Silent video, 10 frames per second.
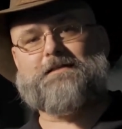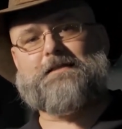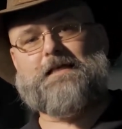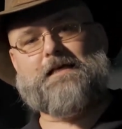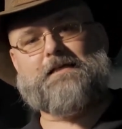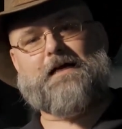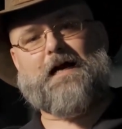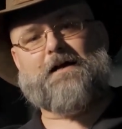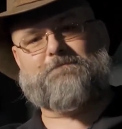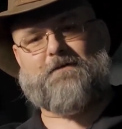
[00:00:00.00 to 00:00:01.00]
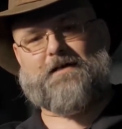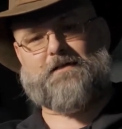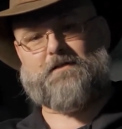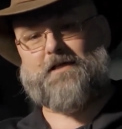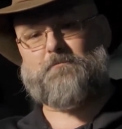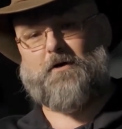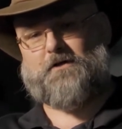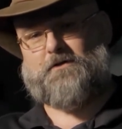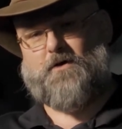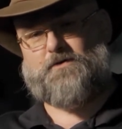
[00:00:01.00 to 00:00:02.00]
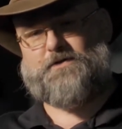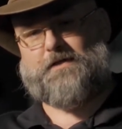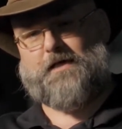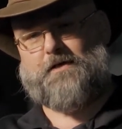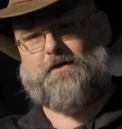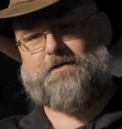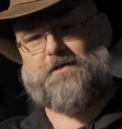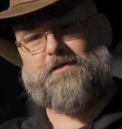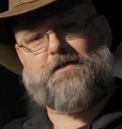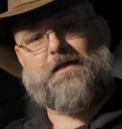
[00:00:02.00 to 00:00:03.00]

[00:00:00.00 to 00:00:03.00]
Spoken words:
Then I find a landmark close to that area